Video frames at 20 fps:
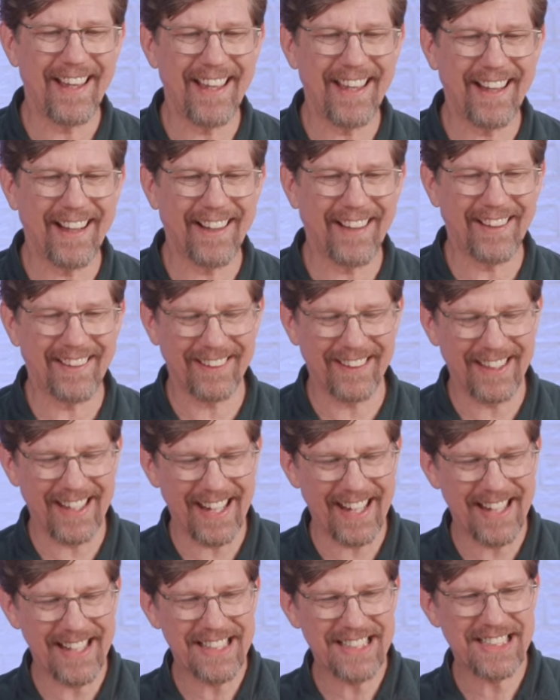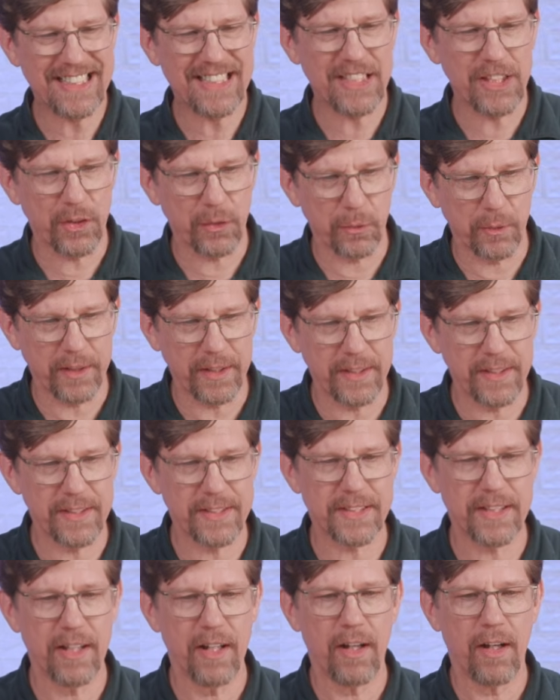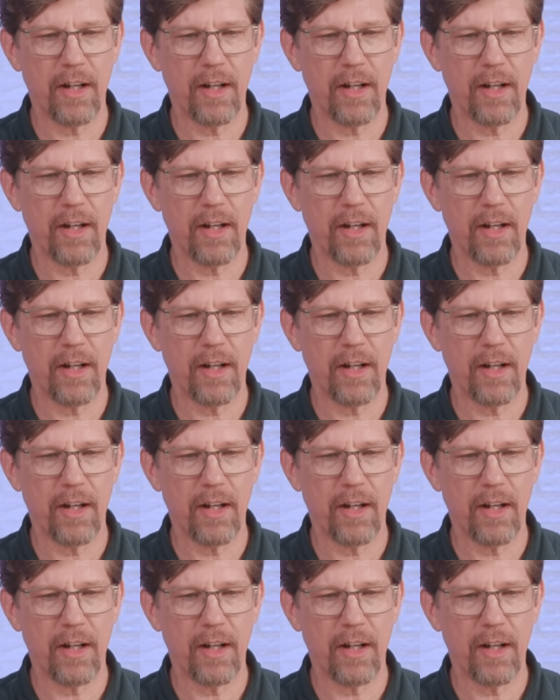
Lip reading: on a series